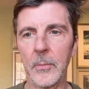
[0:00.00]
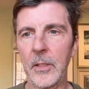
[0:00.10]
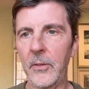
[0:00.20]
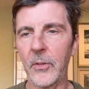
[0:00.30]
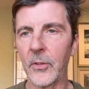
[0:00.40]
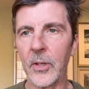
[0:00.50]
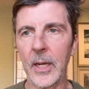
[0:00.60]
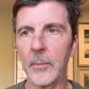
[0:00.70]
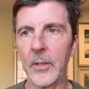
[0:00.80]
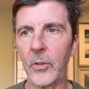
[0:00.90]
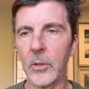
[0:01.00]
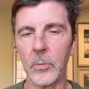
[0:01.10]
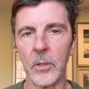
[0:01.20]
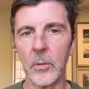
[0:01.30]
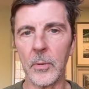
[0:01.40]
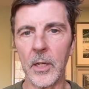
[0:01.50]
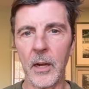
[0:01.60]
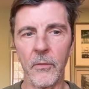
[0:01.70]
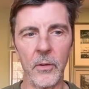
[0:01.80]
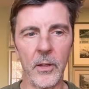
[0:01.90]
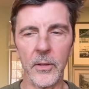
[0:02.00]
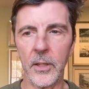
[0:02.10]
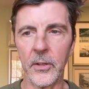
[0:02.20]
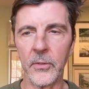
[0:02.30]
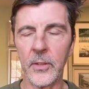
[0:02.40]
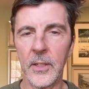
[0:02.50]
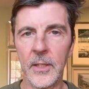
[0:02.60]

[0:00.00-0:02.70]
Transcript: but you just got to be super duper careful on this.